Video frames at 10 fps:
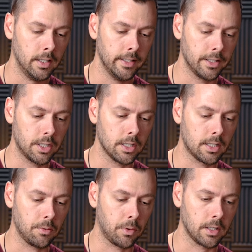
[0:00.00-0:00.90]
Let's
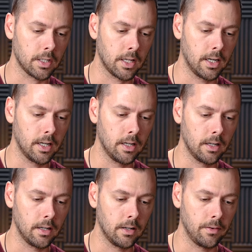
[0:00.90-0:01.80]
just, we're just
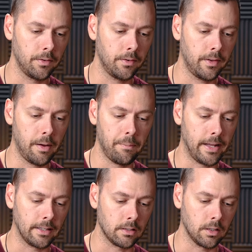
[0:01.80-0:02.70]
gonna
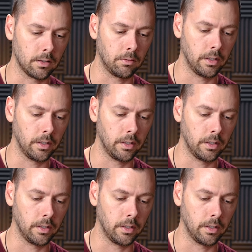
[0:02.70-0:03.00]
make this look